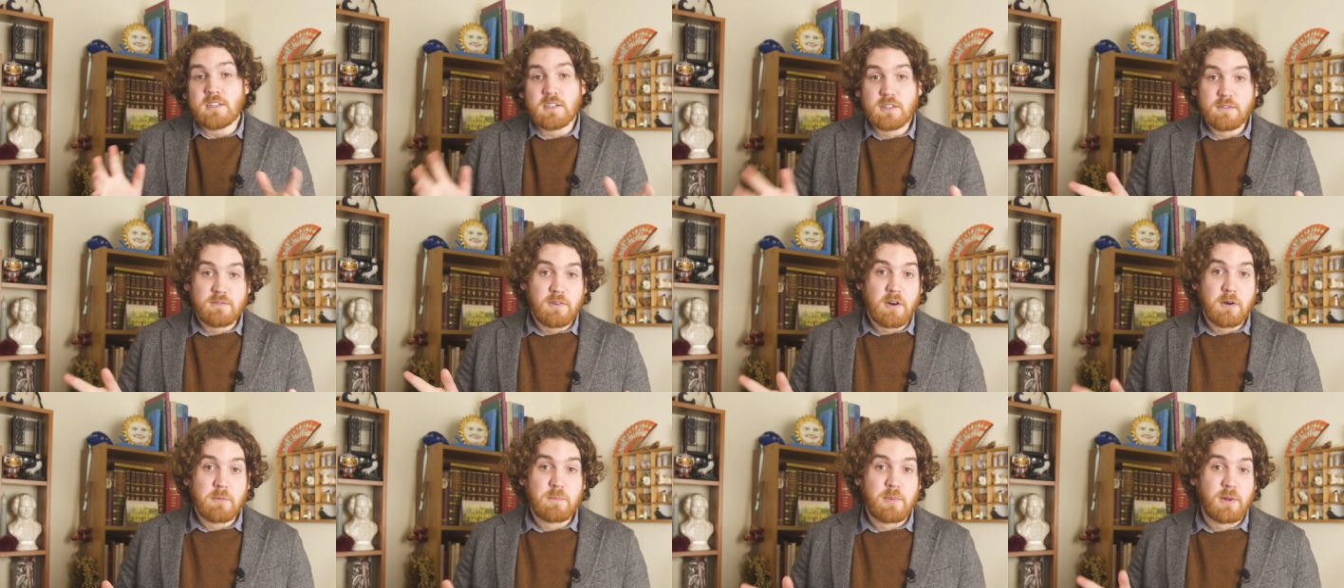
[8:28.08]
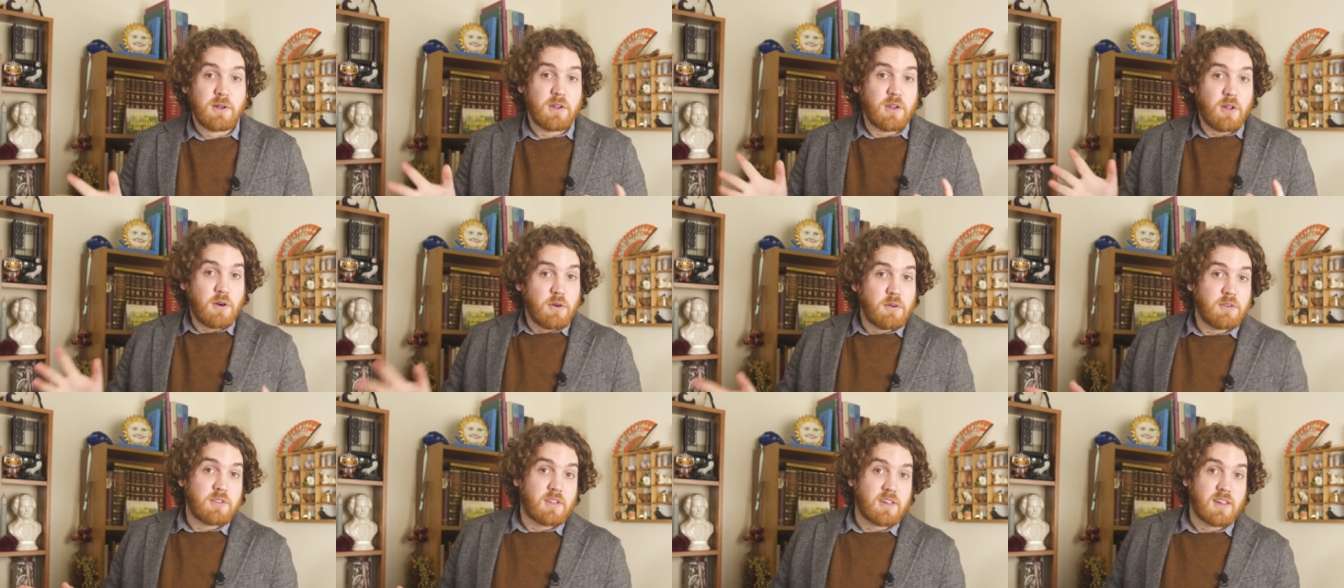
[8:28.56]
To vote
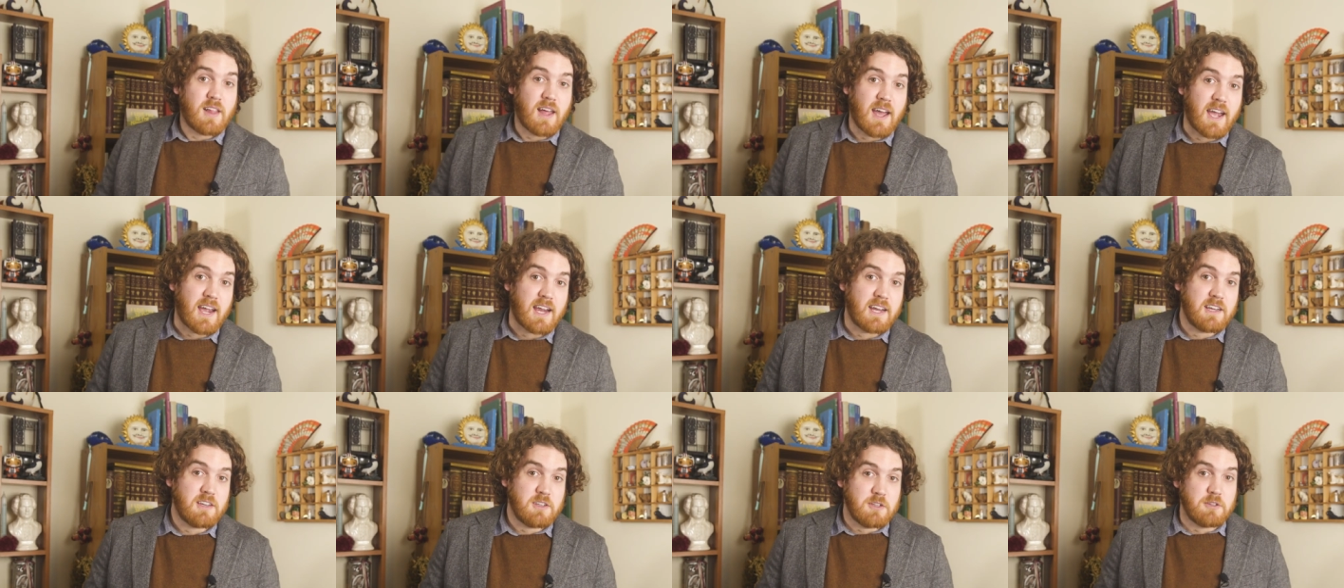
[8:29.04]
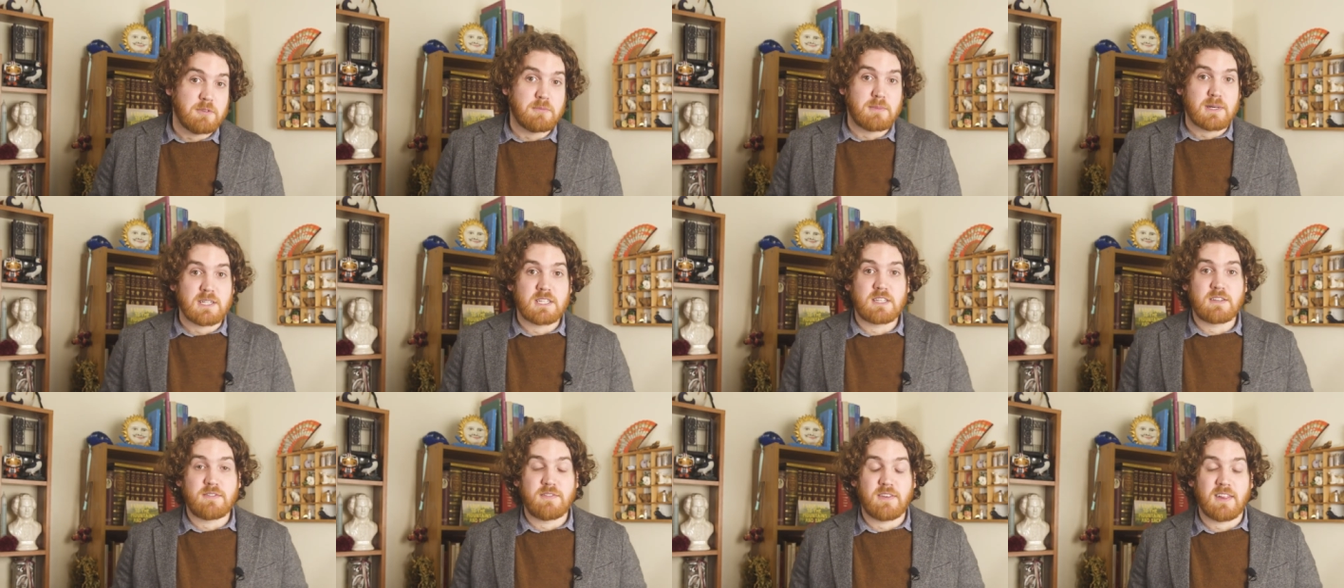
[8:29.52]
below the line, you
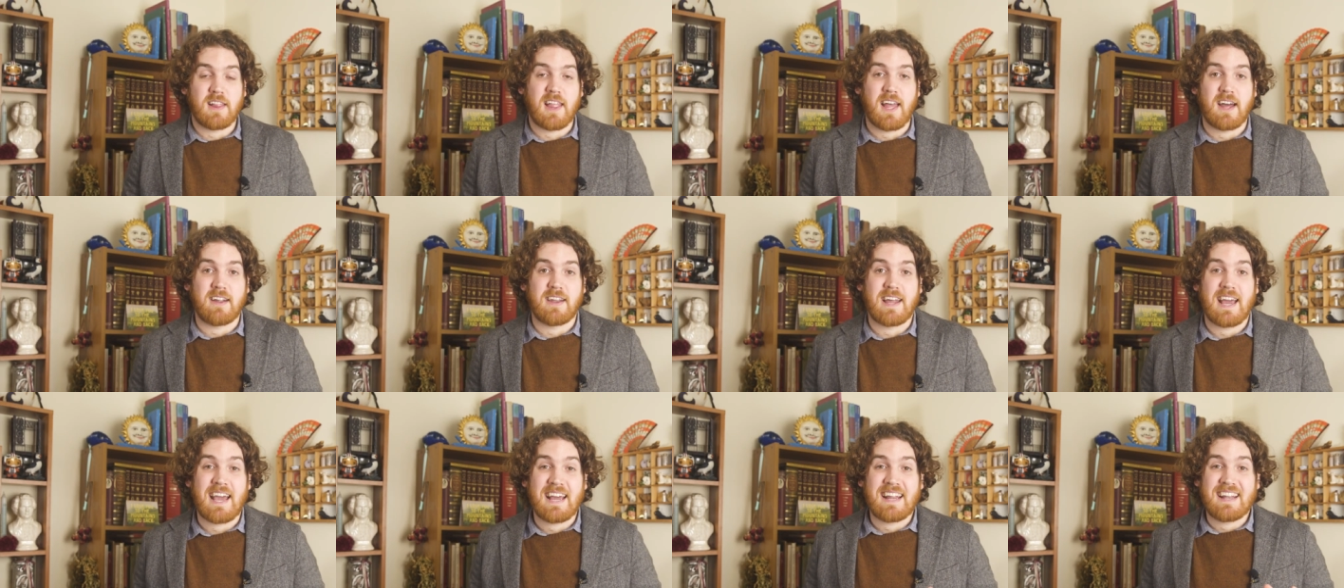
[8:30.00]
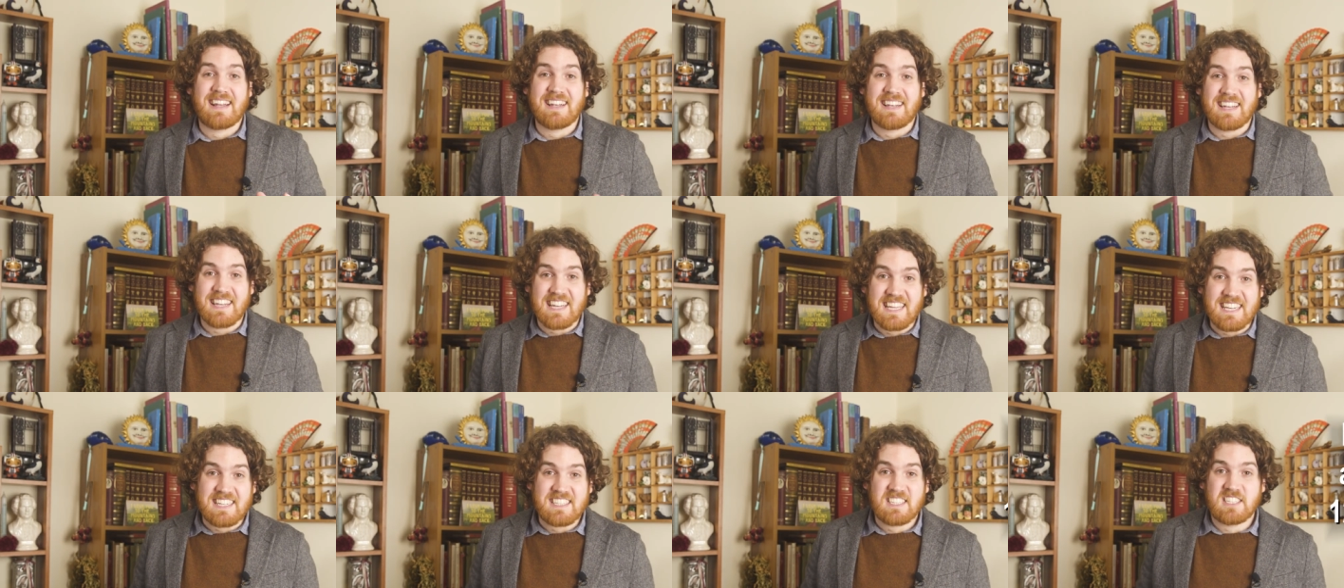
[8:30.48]
must fill out at
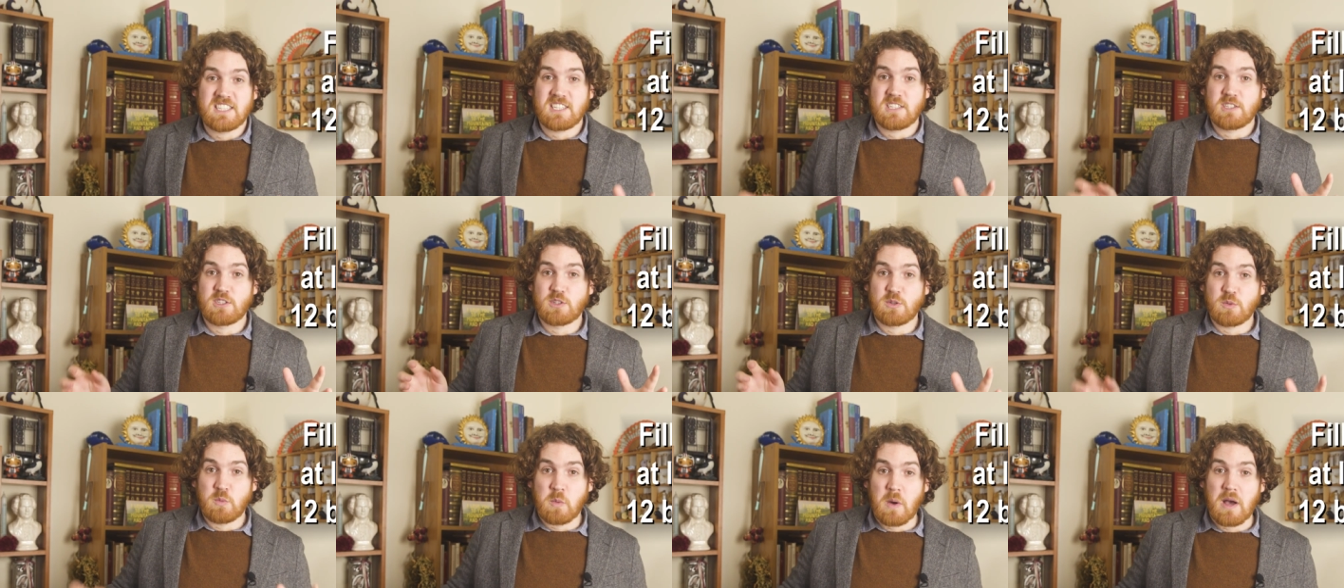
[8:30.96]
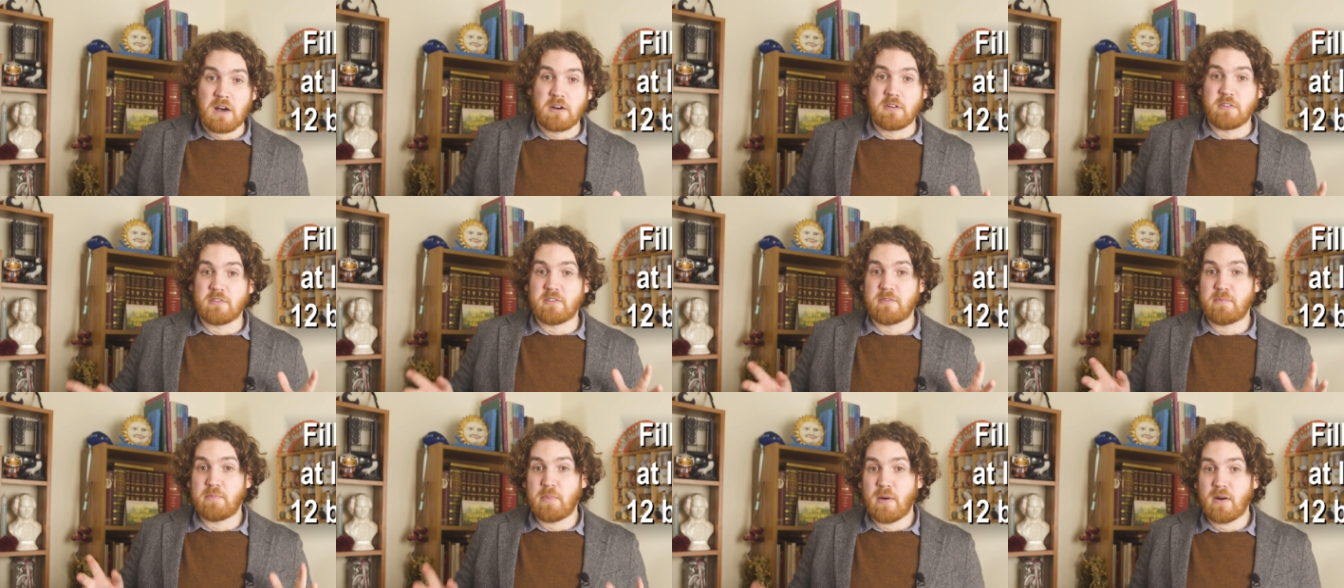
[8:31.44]
least
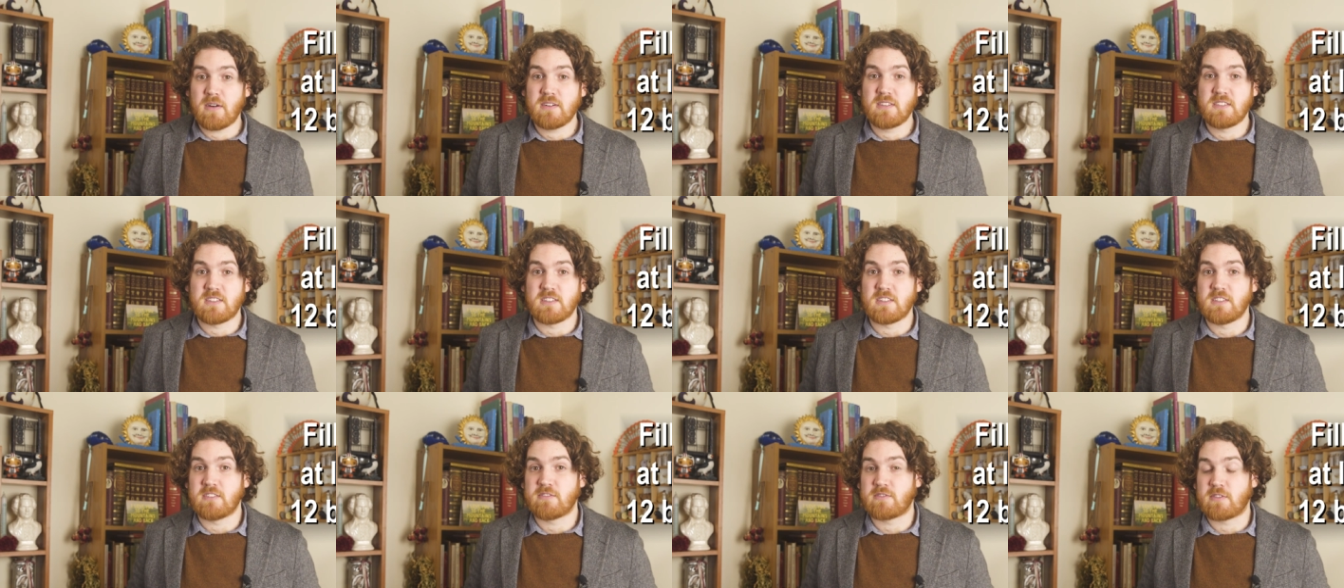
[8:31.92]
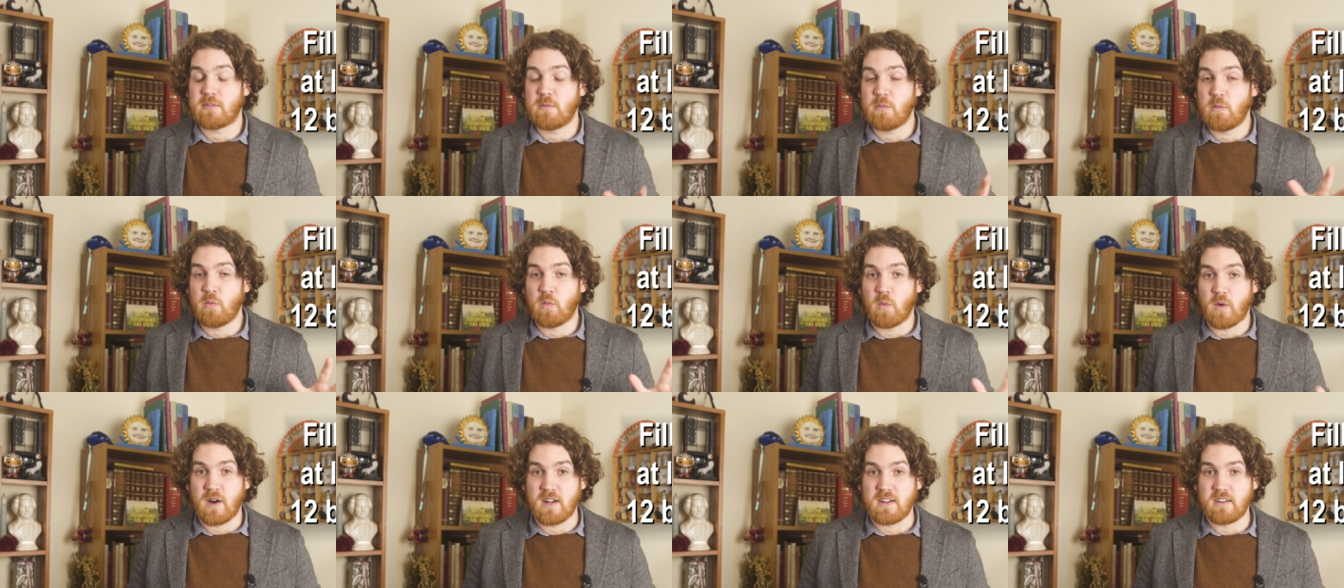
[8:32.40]
12 boxes
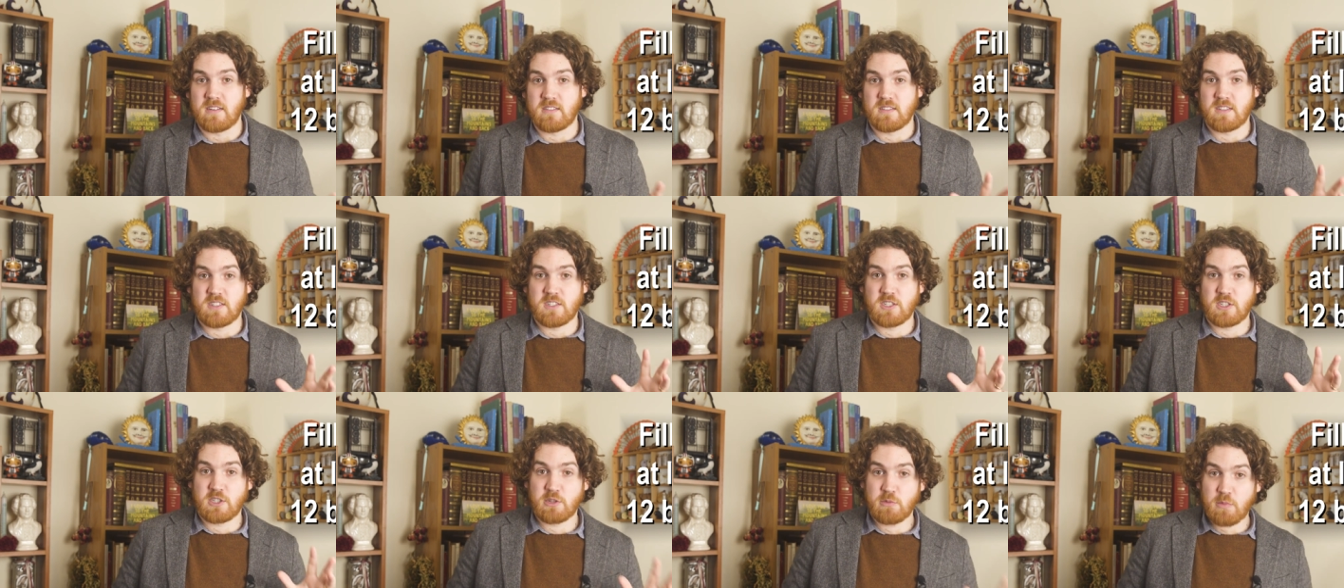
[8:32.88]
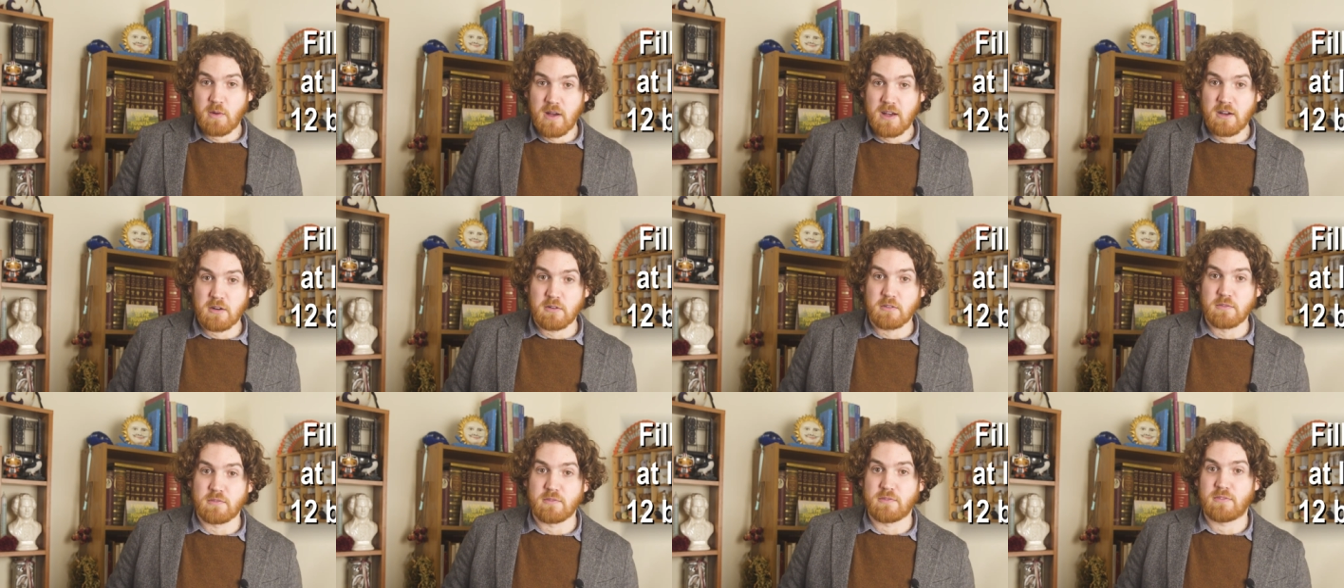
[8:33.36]
from 1 to
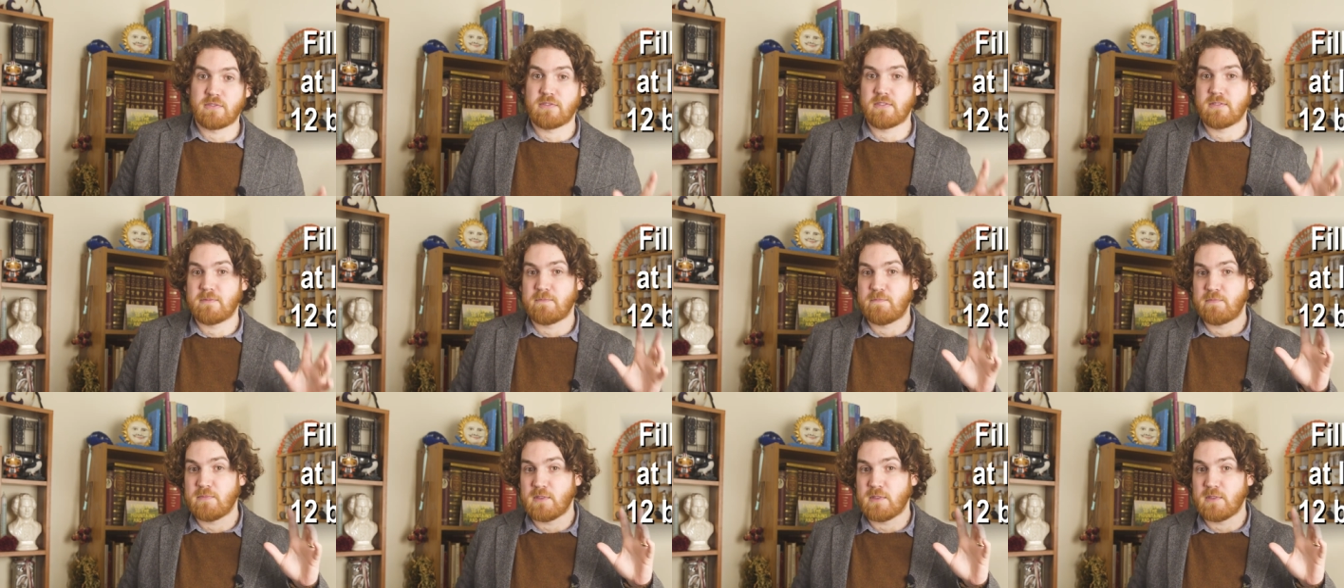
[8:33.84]
12.